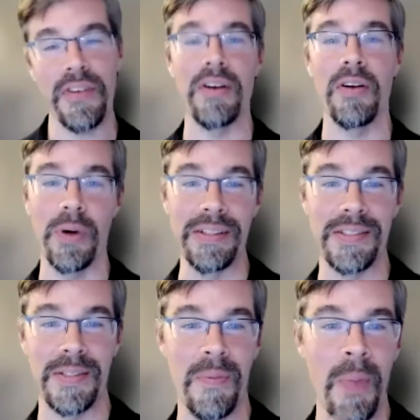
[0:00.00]
Vera
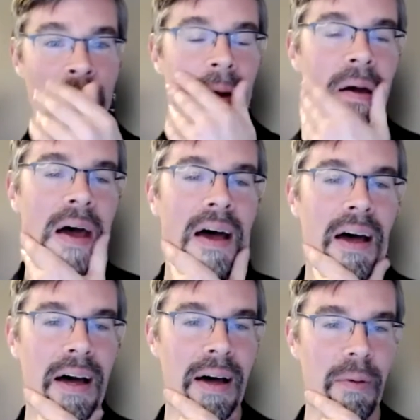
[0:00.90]
once
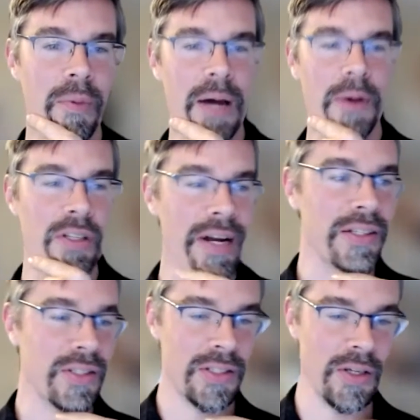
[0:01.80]
when I was a grad
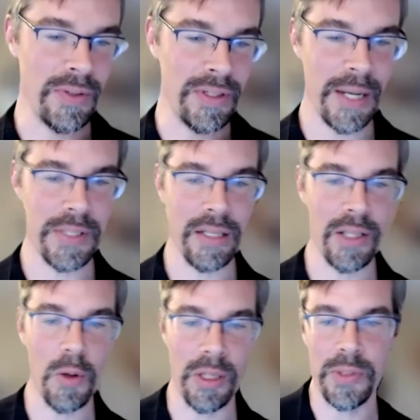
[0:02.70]
student. I was at
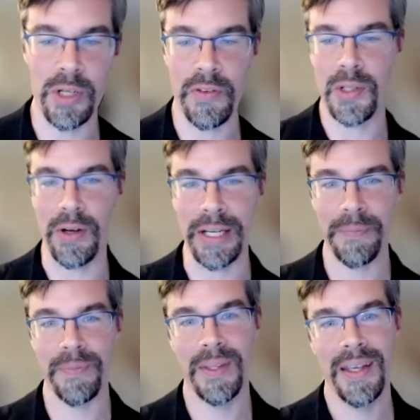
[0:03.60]
Lowell Observatory.
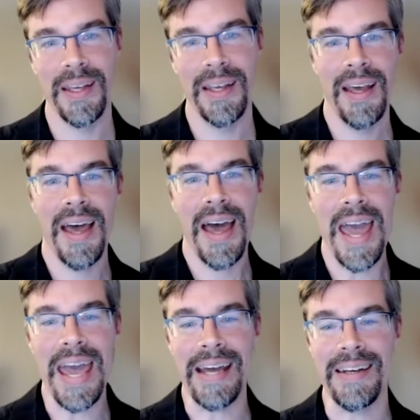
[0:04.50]

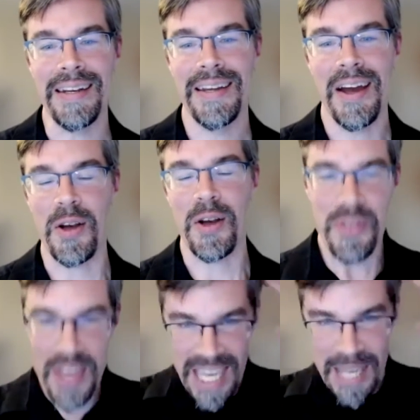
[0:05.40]
And of course, I'm
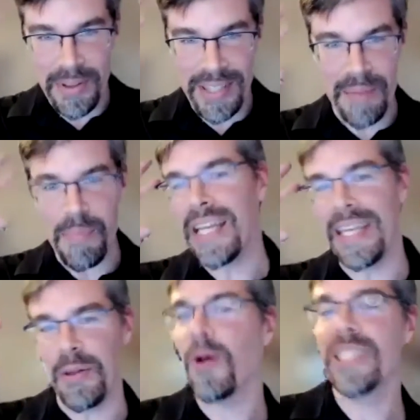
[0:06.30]
thinking about that meeting
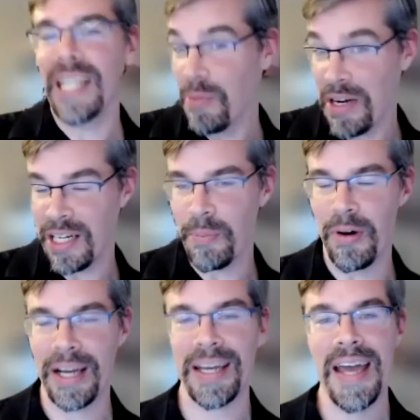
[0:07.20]
the whole time reading your
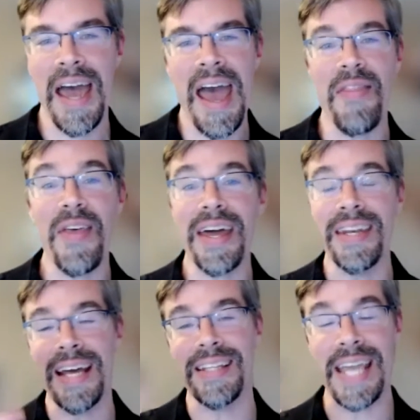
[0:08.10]
book. And then
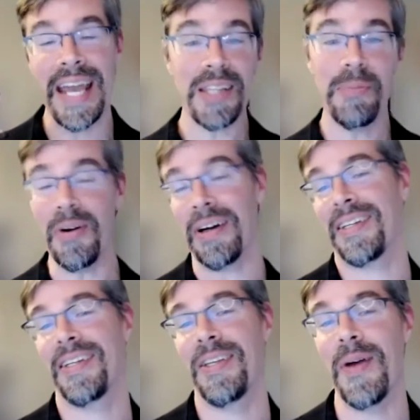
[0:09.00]
at the end of the book,
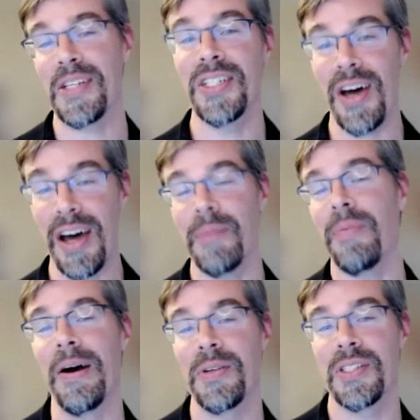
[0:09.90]
you actually talk
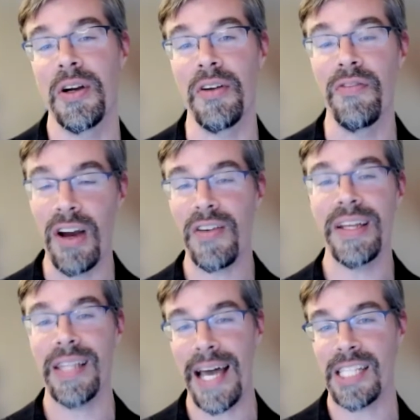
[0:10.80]
about her very
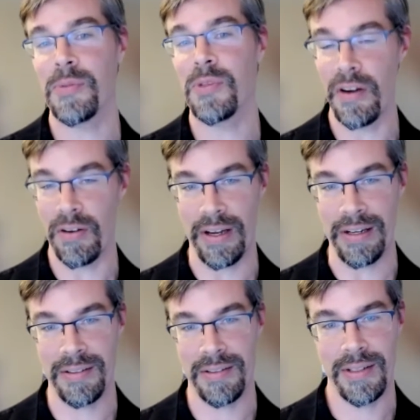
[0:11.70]
last observing
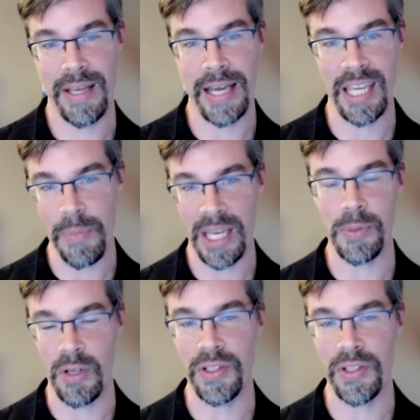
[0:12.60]
run at Kitt Peak
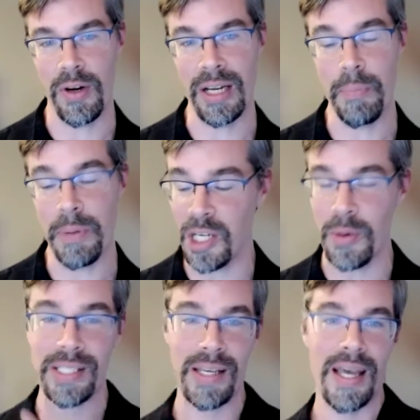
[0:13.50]
Observatory, but she
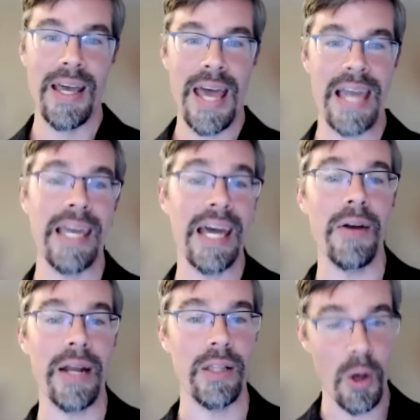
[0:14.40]
was hanging out
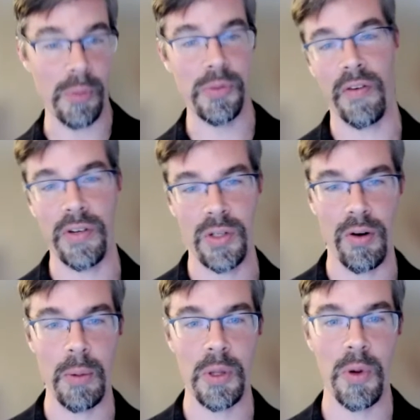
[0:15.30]
at Lowell Observatory
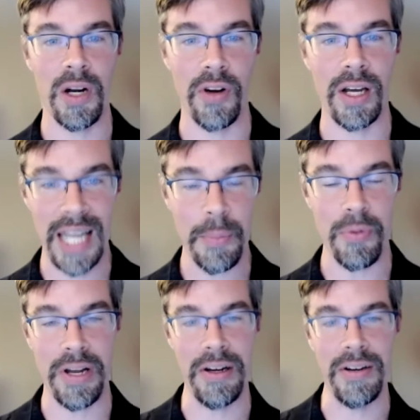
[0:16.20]
with one of her
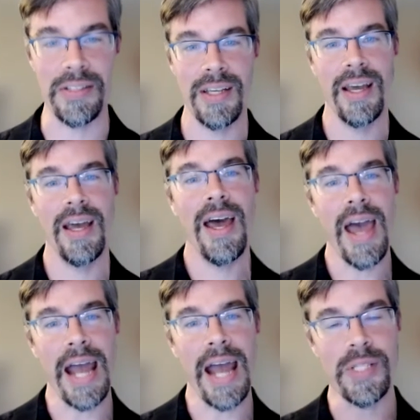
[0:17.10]
collaborators,
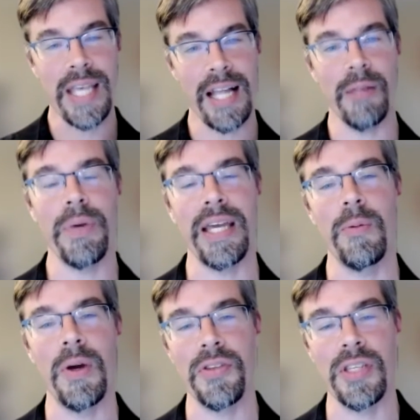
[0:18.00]
and she was helping
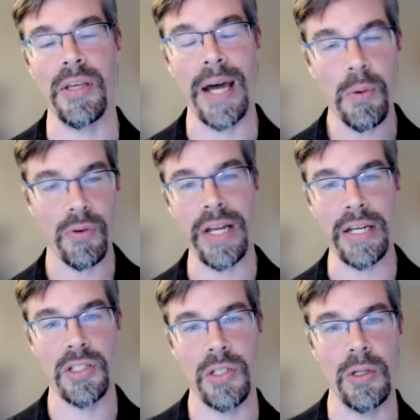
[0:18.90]
with some
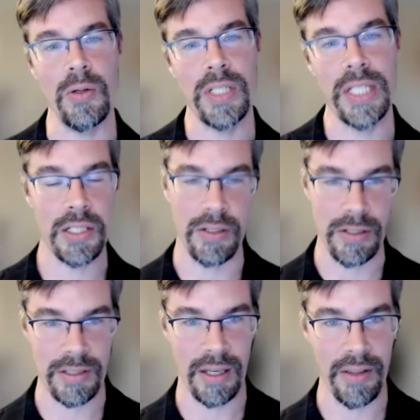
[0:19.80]
outreach to
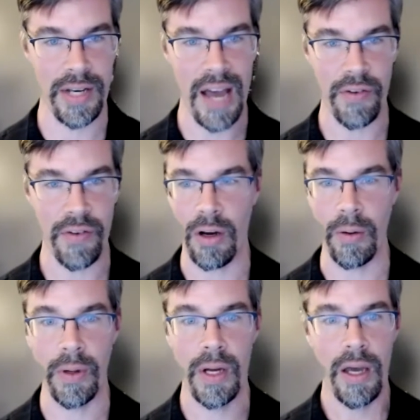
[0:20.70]
teachers on the
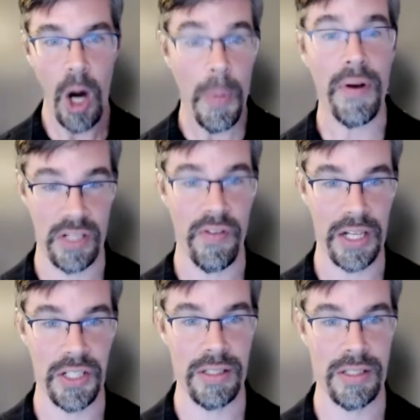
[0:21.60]
Navajo Hopi
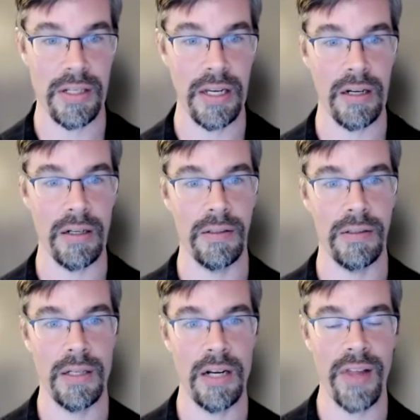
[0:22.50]
reservations near
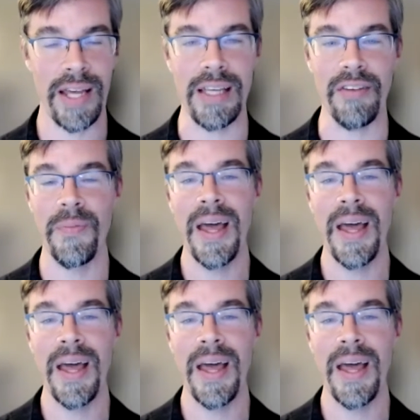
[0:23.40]
Flagstaff.